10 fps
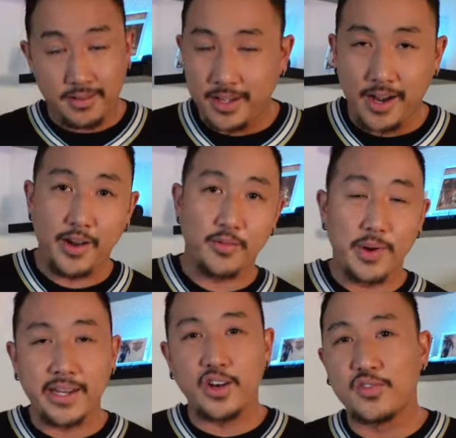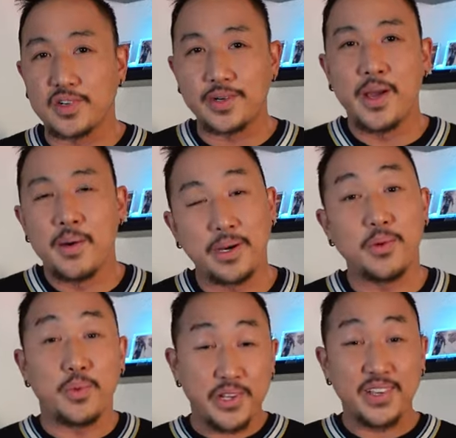All right, rant over.
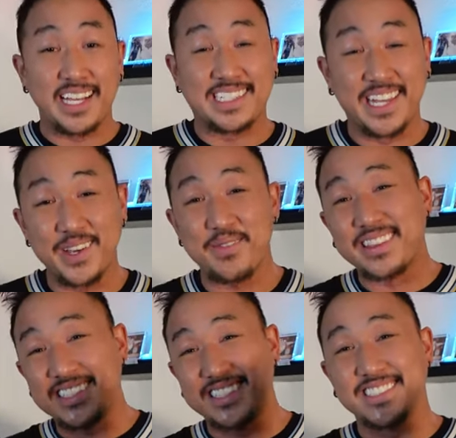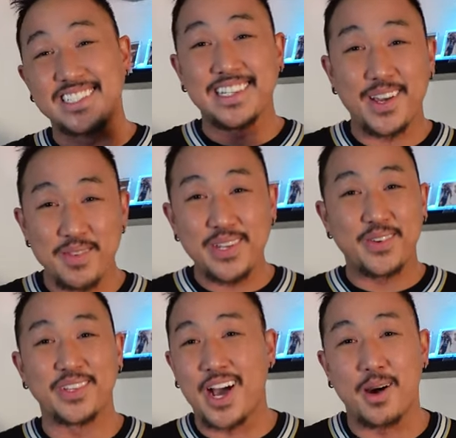But what do you guys think about the jersey? Let me
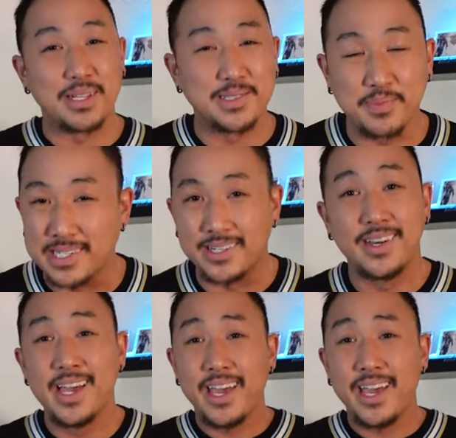know in the comments below.